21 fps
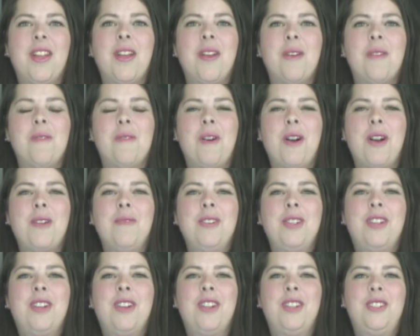Welcome to
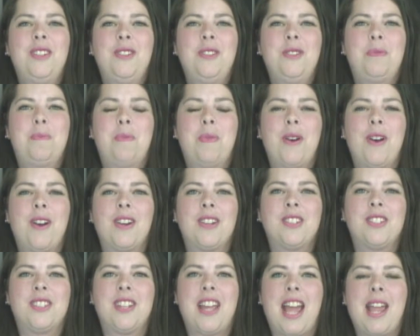Good News
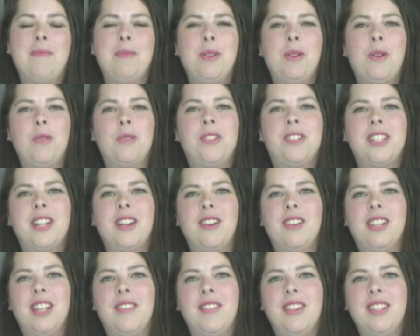Books. I'm your host, Sarah
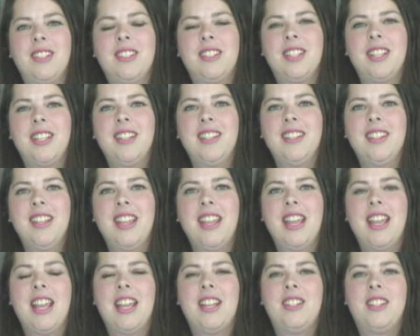Livingston,
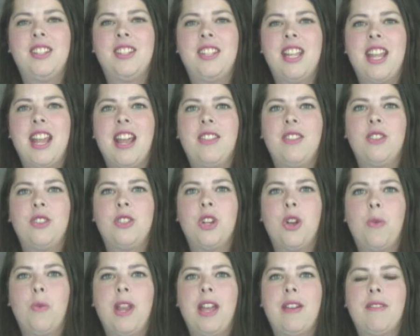and today on the show
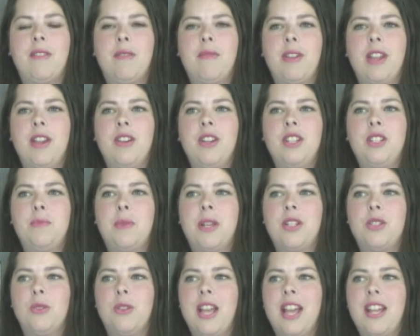we have a very
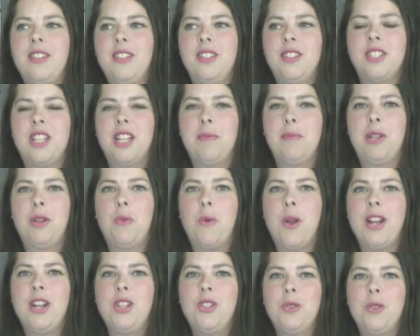special guest. It's going to be
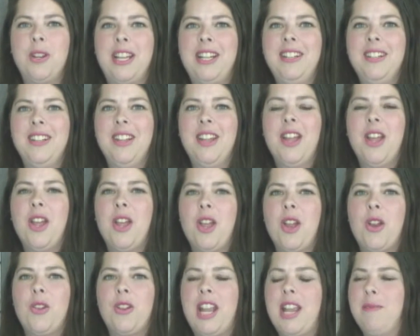quite a treat.
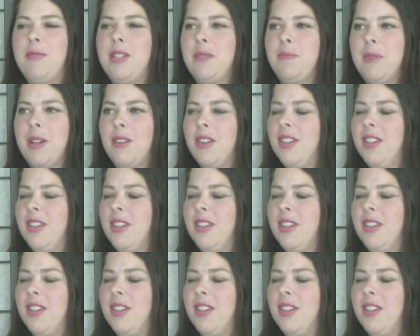Her name is Mary